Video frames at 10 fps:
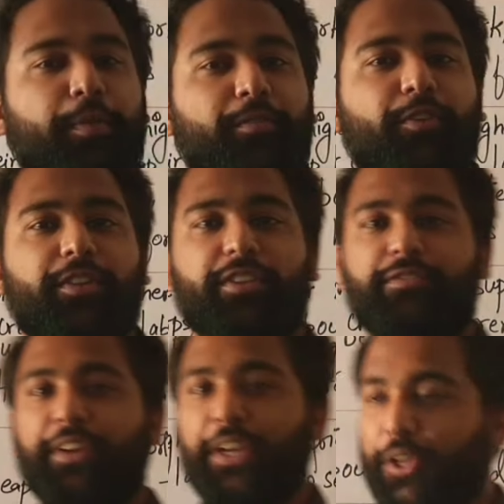topic for
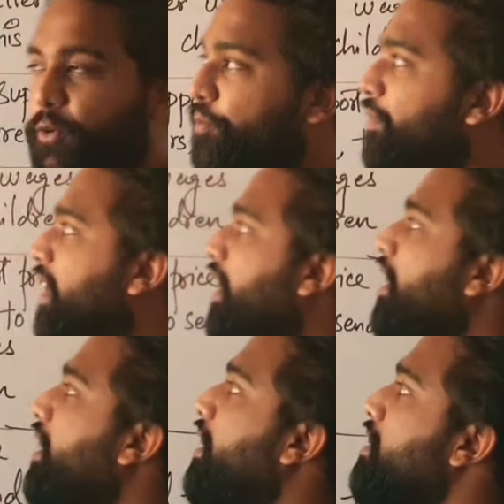this video
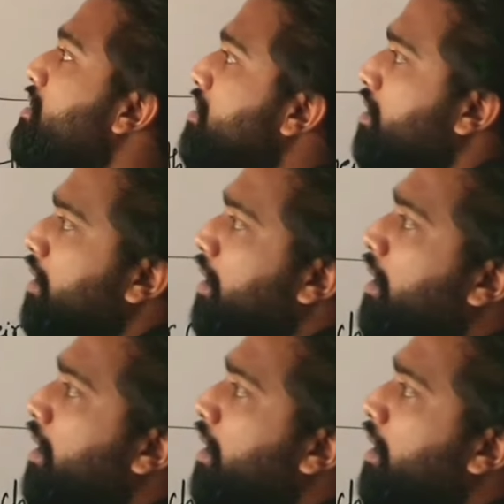is